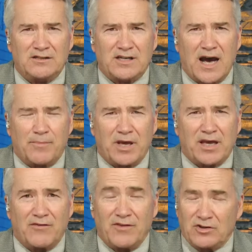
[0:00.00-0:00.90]

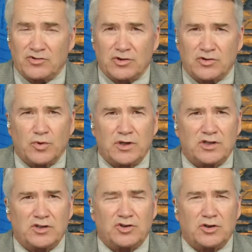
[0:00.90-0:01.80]
topic of interest,
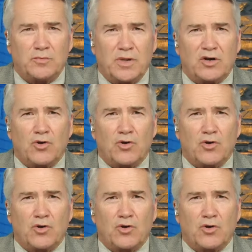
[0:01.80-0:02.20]
which it should be.